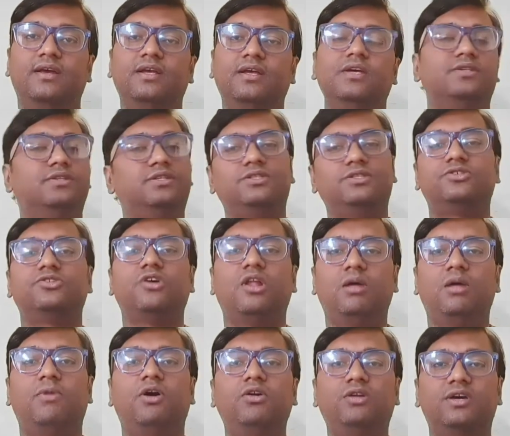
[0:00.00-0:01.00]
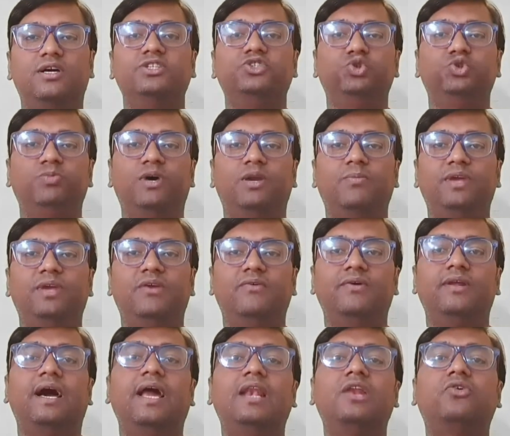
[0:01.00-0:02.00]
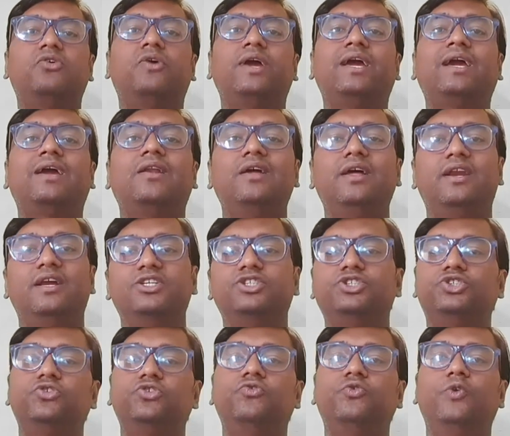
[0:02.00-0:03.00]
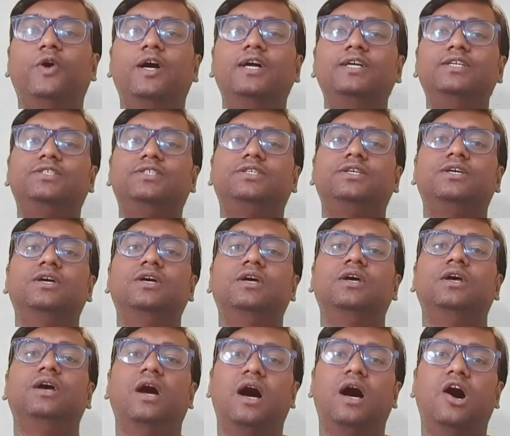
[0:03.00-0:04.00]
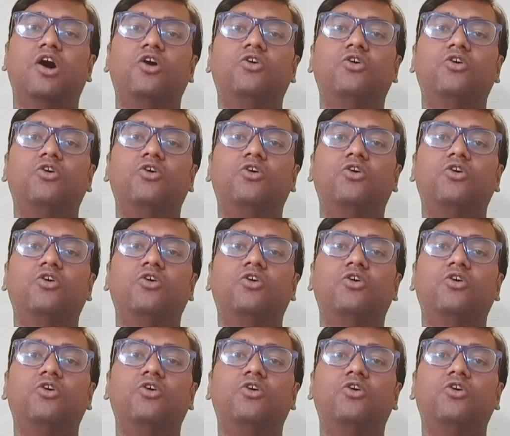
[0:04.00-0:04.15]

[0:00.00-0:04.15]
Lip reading: This is all about consumer behavior. I'll quickly rush towards how